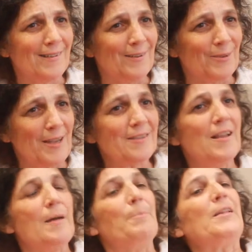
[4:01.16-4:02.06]
Right?
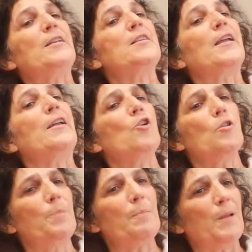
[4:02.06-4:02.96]
But it
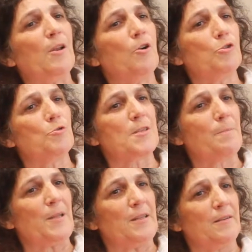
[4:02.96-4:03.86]
cannot belong to
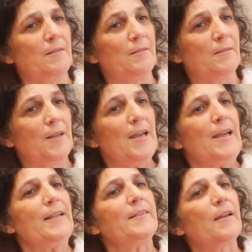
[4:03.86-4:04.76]
somebody.
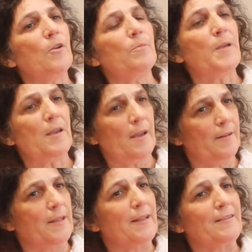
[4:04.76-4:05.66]
It cannot be,
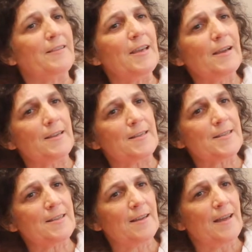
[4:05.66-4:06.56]
and the idea
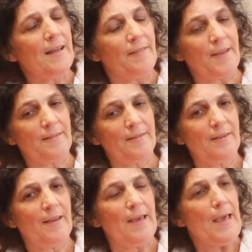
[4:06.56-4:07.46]
is that
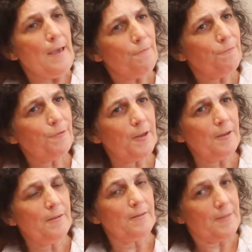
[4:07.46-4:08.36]

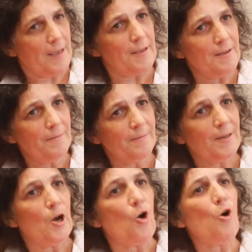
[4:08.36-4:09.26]
every day,
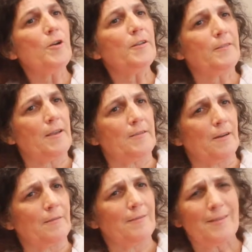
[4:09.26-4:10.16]
all the
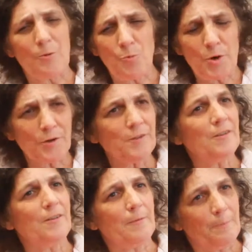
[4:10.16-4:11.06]
data, the
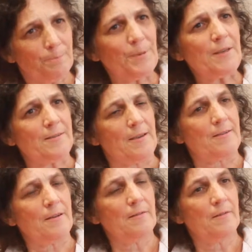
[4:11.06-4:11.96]
word big
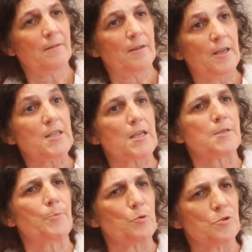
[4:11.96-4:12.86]
data, is
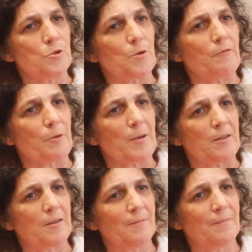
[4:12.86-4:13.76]
exposed to
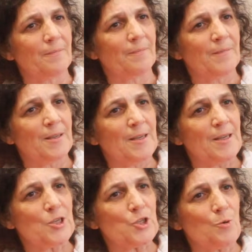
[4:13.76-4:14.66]
everybody.
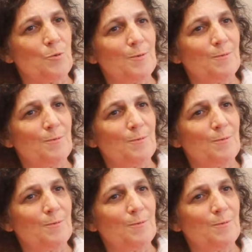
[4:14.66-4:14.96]
So